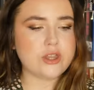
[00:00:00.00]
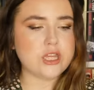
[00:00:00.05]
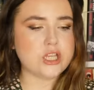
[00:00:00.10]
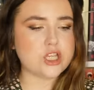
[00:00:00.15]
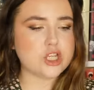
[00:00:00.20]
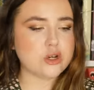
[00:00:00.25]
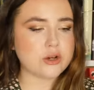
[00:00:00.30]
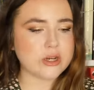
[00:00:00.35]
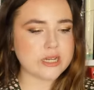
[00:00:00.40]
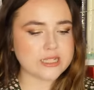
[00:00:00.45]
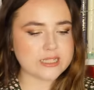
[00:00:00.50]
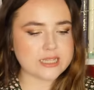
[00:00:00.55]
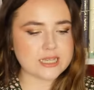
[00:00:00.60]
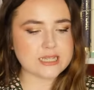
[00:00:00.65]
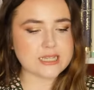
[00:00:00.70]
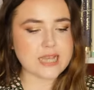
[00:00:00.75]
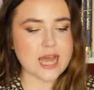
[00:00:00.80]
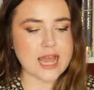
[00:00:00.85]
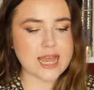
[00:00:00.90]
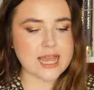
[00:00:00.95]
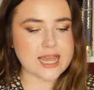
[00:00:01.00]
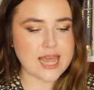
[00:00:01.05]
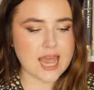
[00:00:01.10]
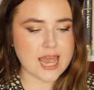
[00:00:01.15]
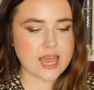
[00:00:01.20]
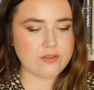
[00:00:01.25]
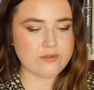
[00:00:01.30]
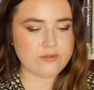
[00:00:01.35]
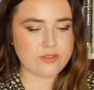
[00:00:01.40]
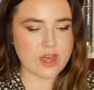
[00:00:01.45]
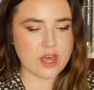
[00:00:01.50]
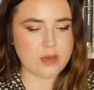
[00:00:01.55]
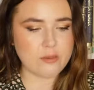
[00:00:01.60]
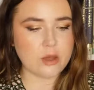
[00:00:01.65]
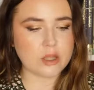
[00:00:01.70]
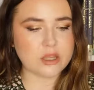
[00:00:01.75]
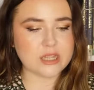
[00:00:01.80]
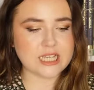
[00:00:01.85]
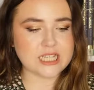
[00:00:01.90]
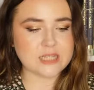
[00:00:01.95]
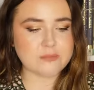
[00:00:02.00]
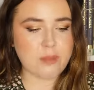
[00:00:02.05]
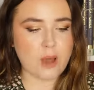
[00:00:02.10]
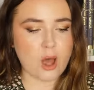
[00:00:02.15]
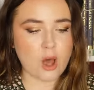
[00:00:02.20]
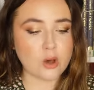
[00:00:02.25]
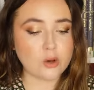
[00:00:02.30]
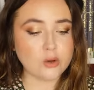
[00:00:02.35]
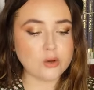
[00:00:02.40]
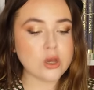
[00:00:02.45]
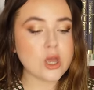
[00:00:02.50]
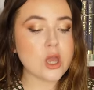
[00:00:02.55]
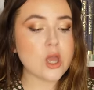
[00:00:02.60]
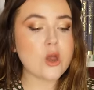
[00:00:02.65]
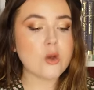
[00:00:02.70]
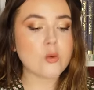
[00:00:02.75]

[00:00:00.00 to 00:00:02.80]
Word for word: the choices I gave them on this poll